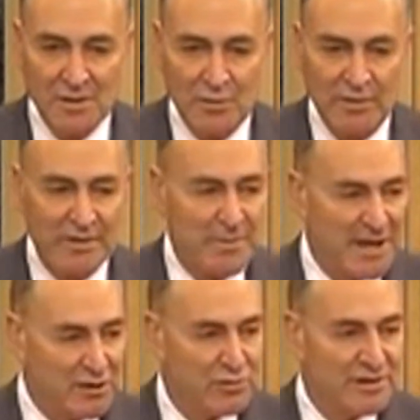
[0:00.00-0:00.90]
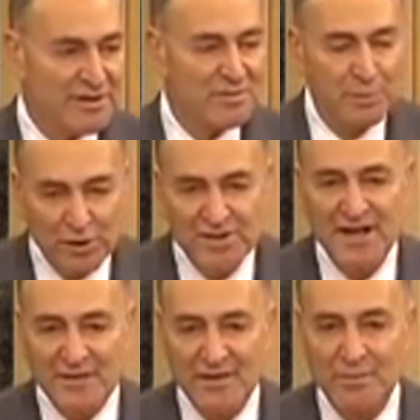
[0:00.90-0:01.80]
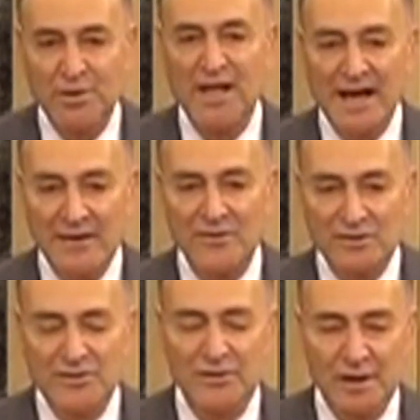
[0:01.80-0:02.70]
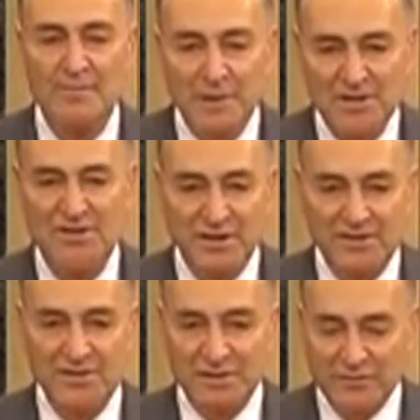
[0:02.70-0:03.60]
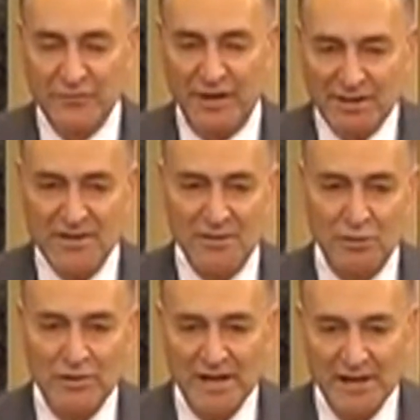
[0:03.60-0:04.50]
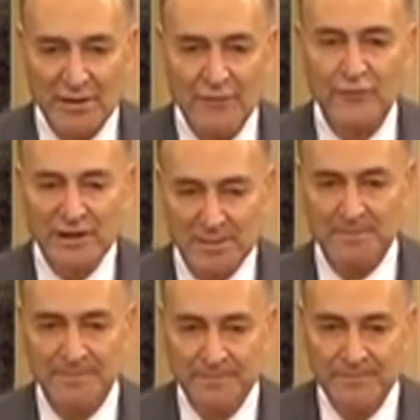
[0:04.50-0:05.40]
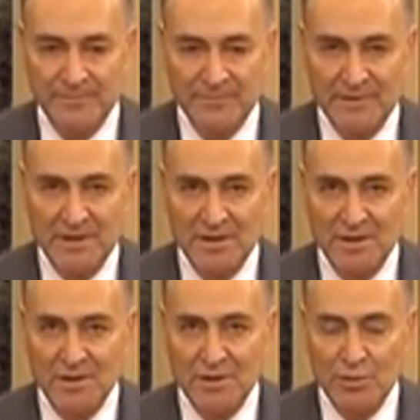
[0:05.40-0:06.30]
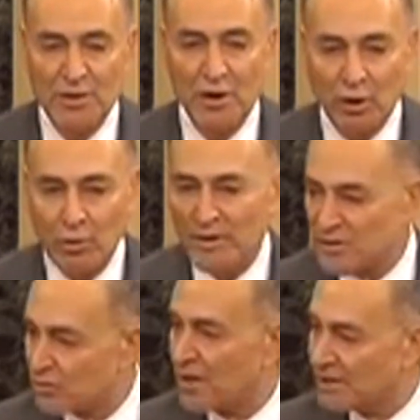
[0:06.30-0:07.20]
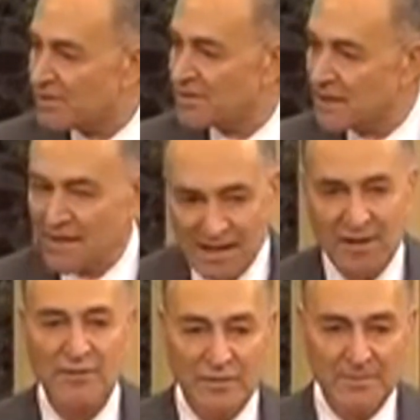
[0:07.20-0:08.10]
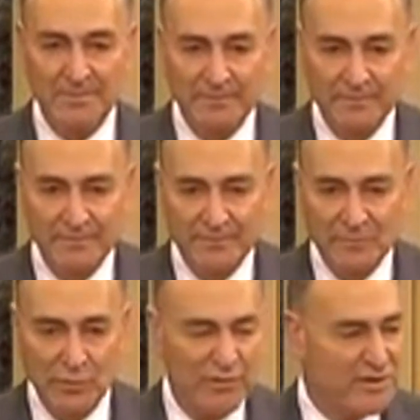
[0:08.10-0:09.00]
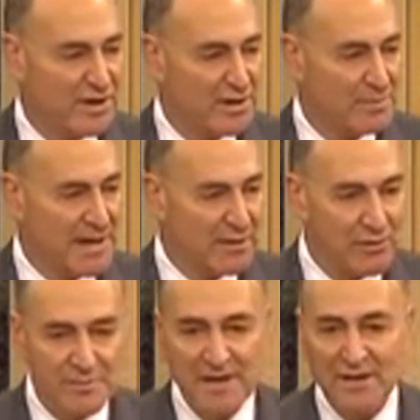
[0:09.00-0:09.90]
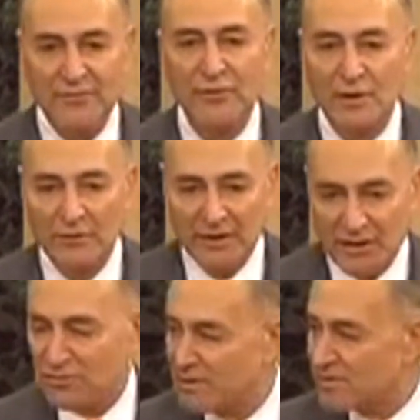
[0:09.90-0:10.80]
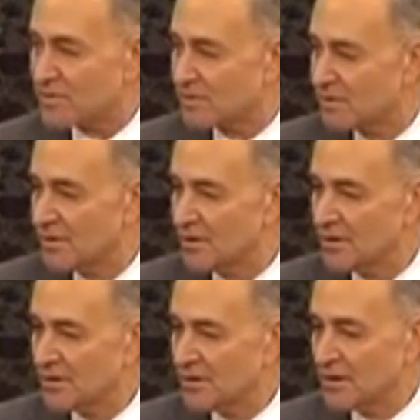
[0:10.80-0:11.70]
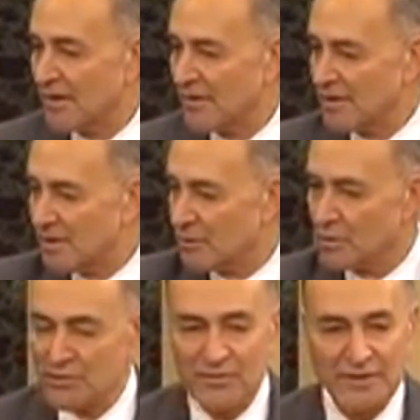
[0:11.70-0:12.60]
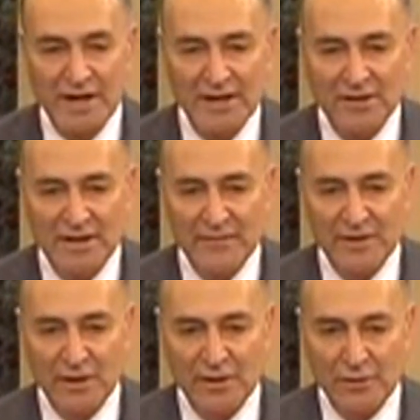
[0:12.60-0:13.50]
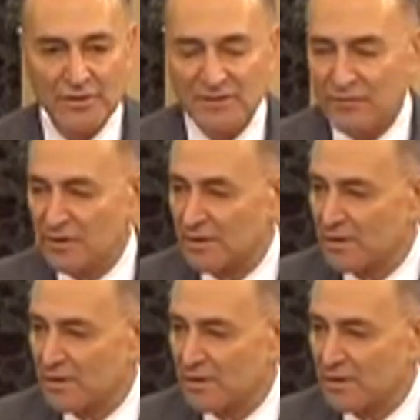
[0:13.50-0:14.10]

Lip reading: when the patriots put down their plows and took up muskets to defend and create our freedom, we always tried to take care of them. We've done it better and better for our veterans, and the heroes of 9/11 are no different.